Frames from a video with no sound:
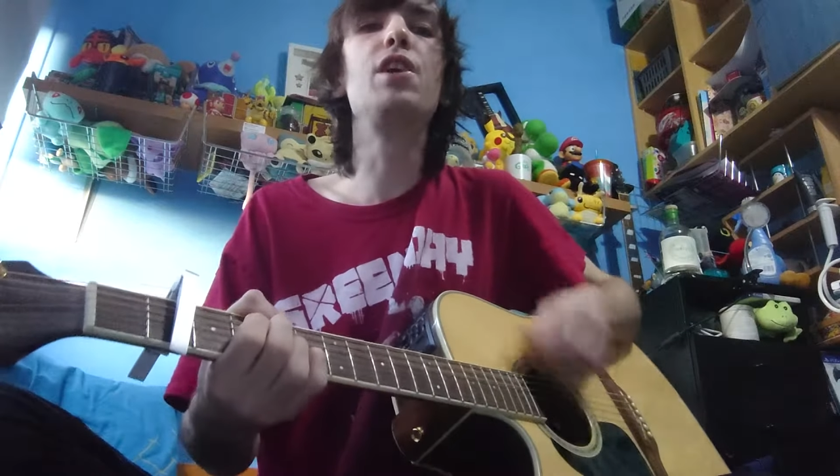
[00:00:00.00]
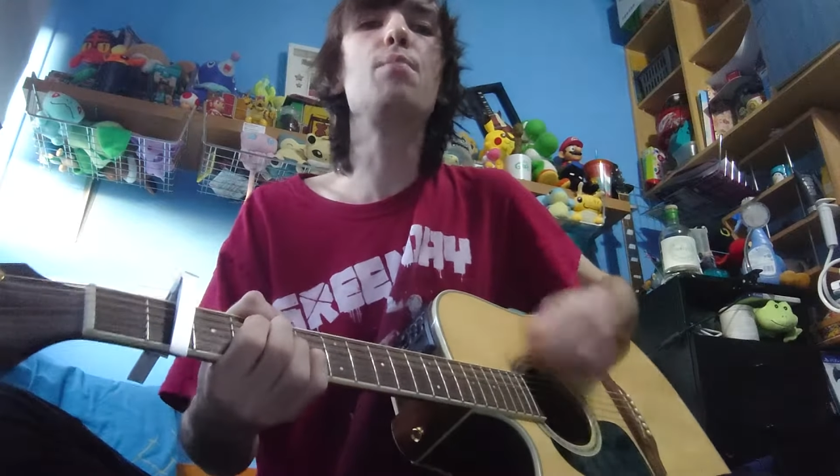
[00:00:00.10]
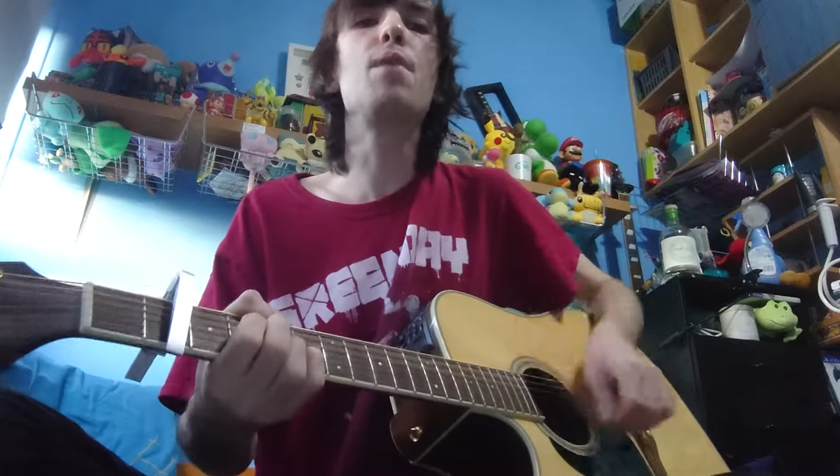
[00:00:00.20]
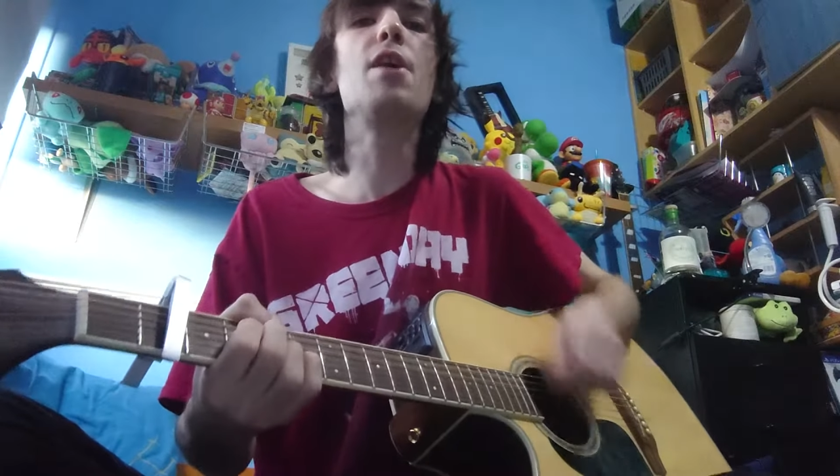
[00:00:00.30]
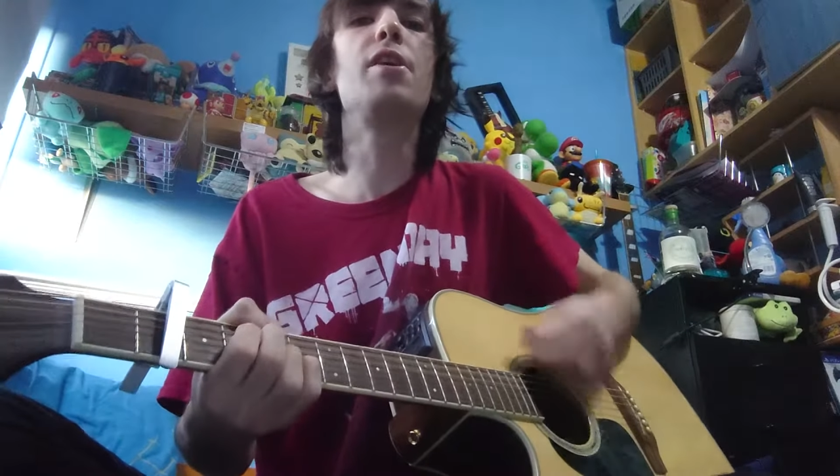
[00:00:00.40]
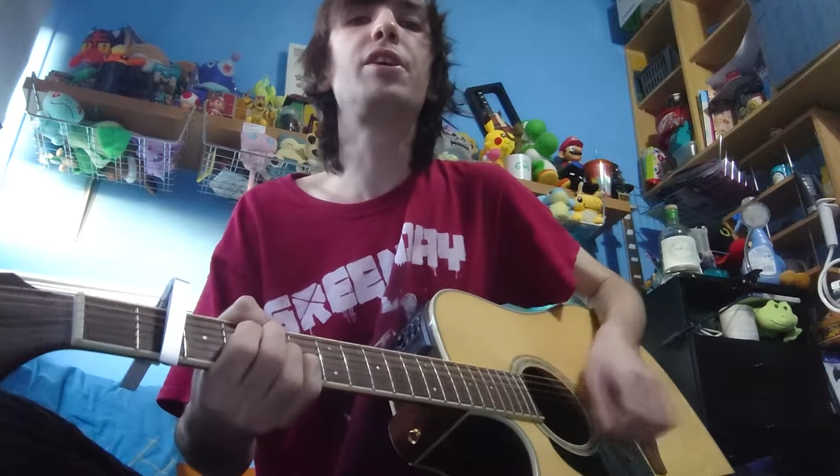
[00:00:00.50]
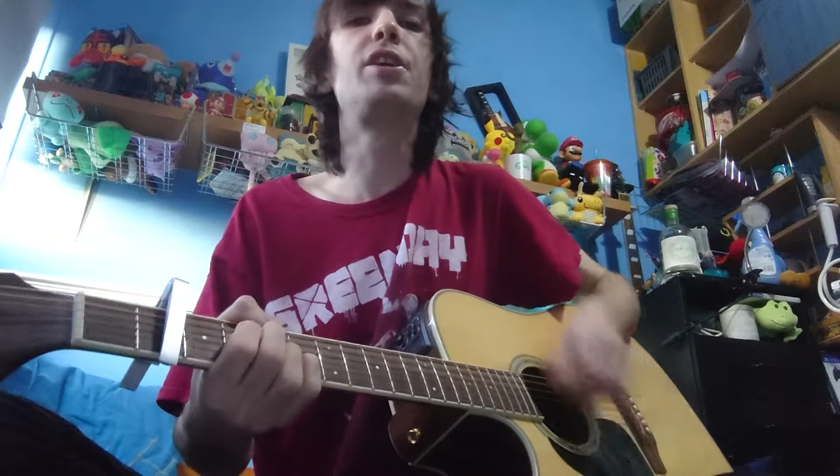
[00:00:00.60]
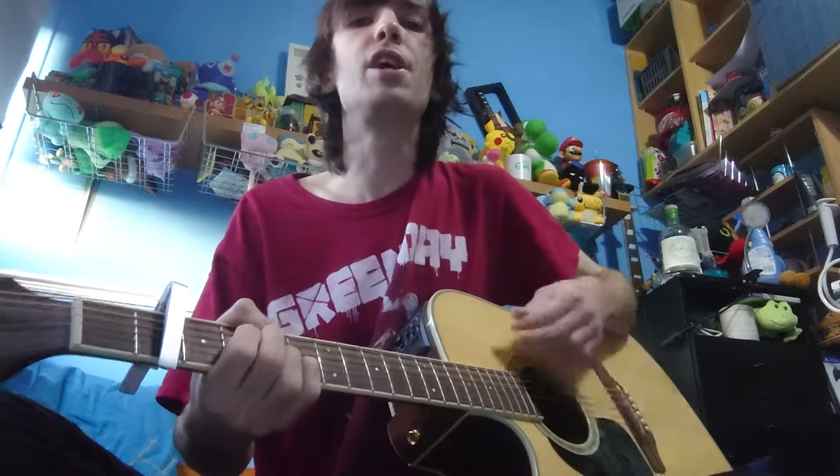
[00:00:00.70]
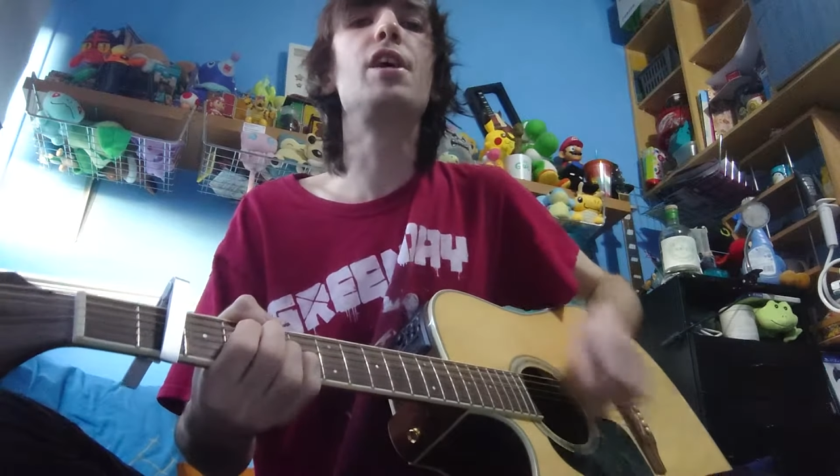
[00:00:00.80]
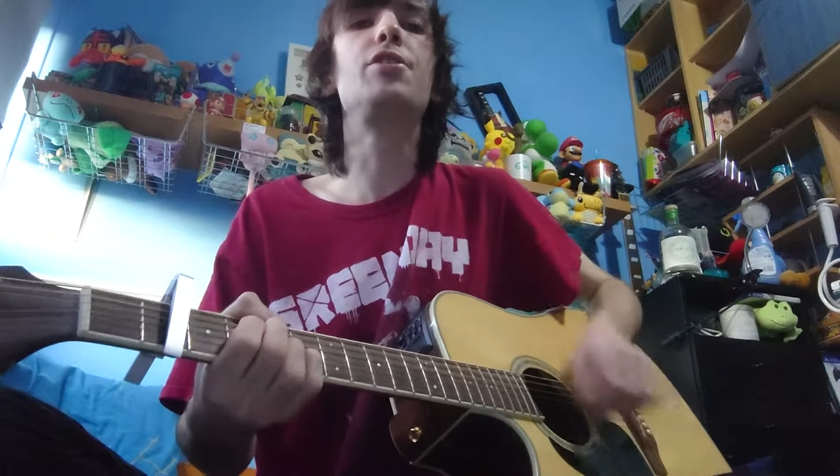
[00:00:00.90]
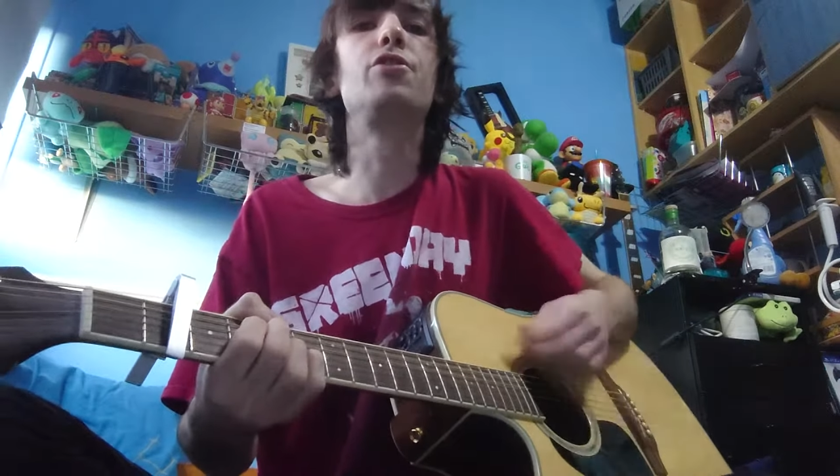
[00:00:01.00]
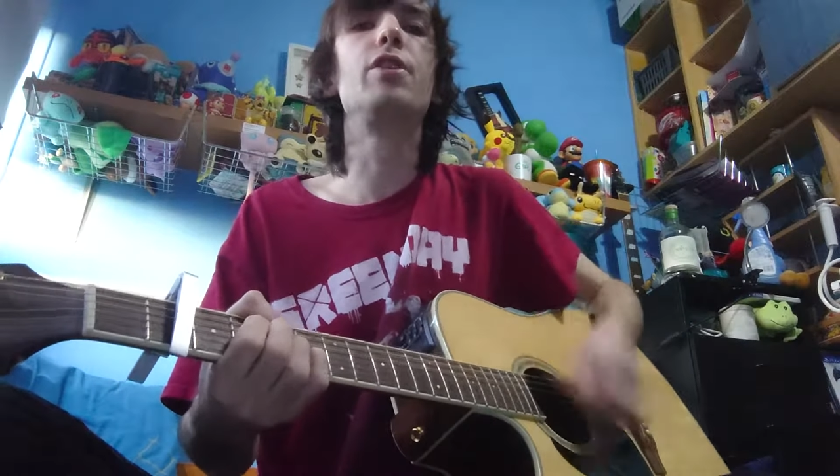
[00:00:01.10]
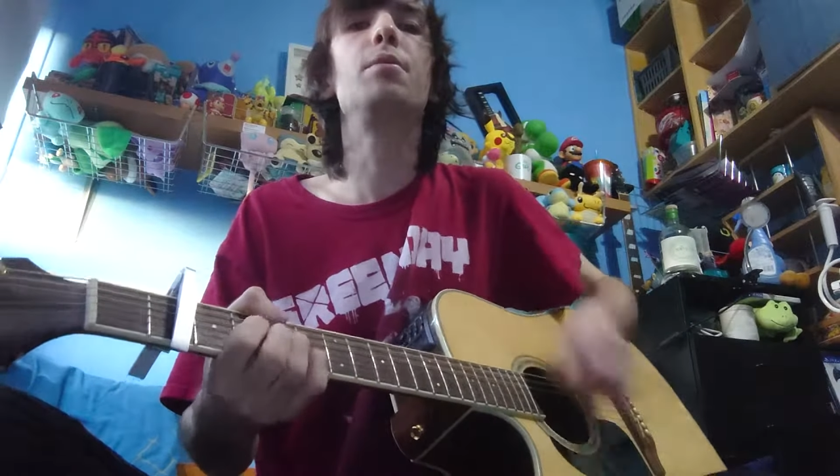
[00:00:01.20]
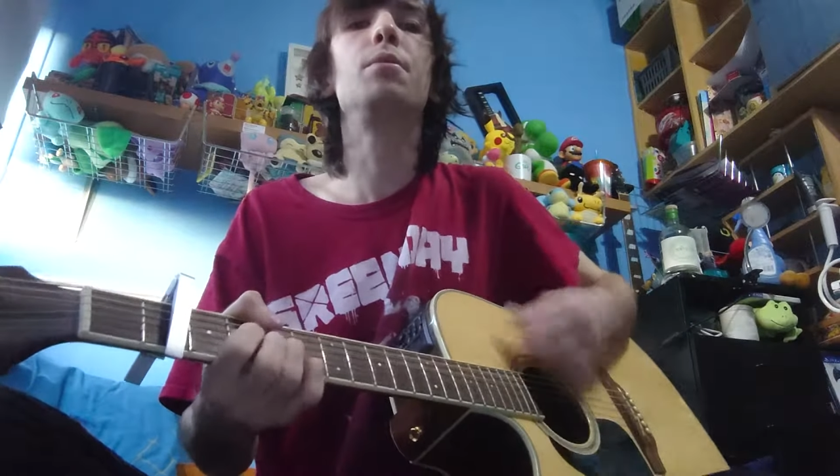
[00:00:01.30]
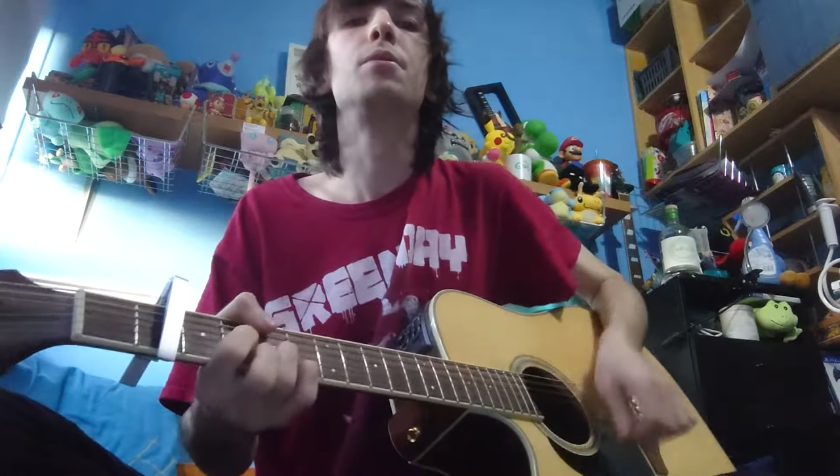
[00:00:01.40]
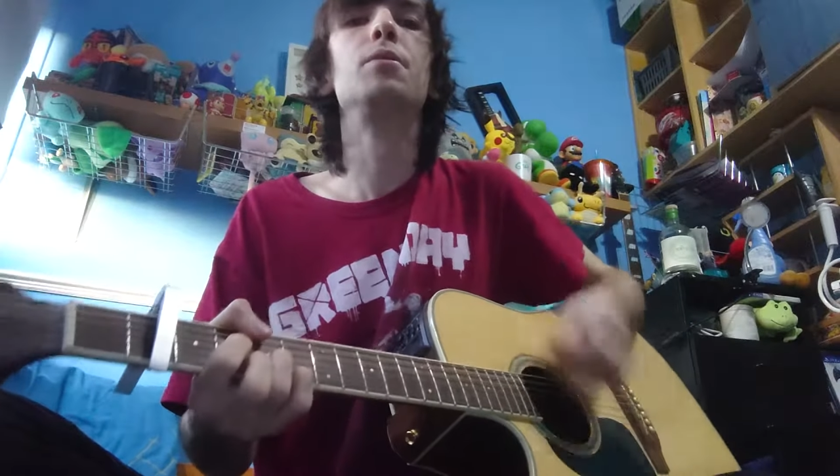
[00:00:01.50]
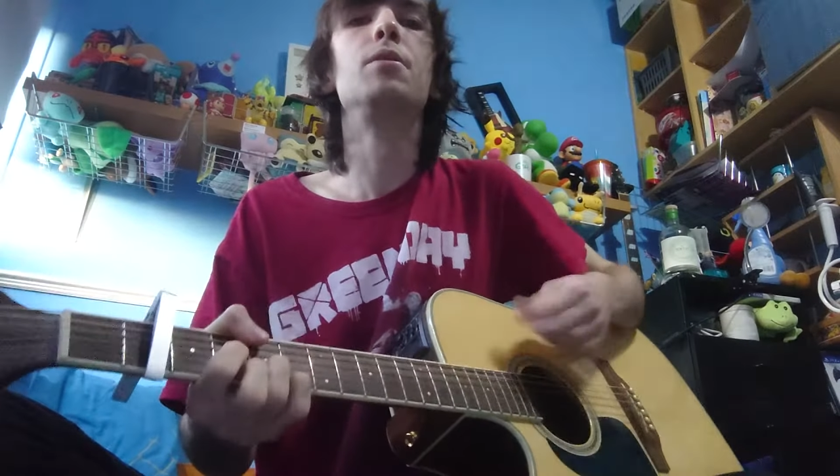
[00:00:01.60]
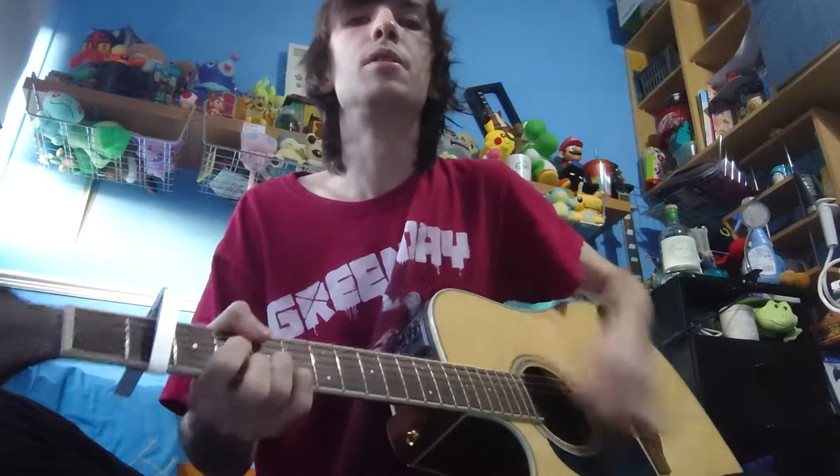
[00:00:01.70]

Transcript: the American dream.